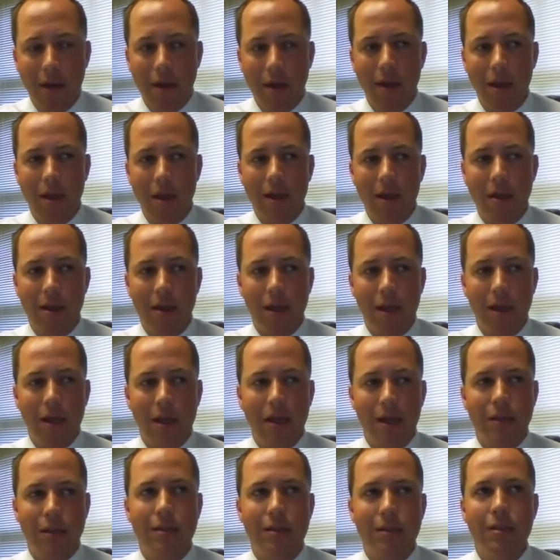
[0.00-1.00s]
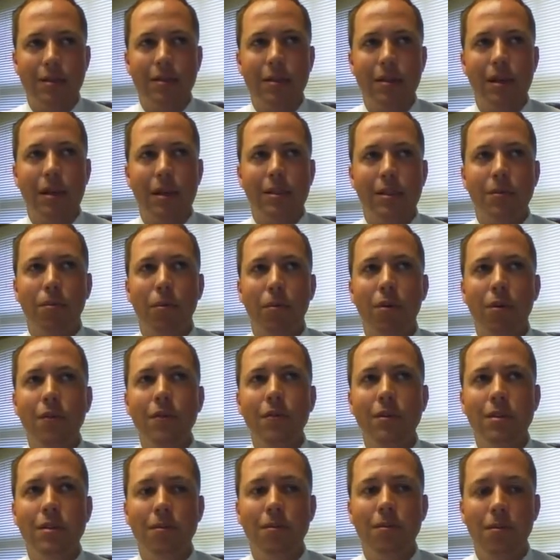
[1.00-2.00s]
And it's
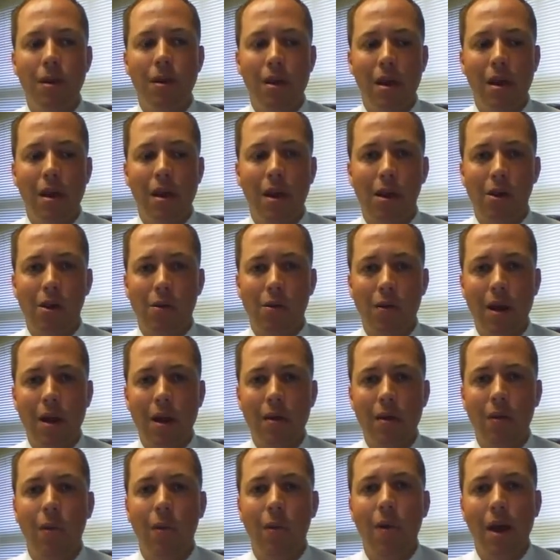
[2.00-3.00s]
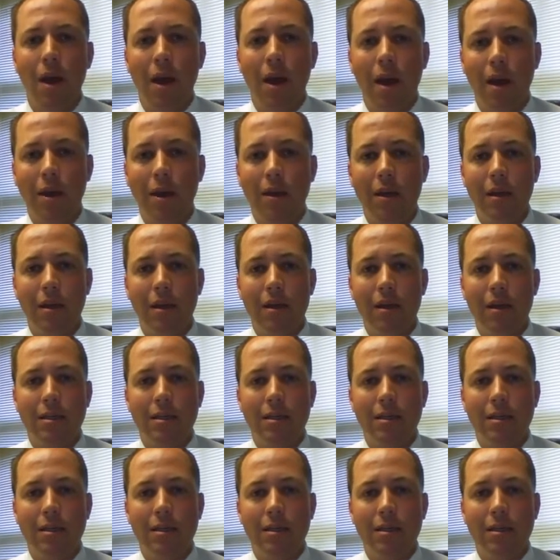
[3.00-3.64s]
proven to be a great way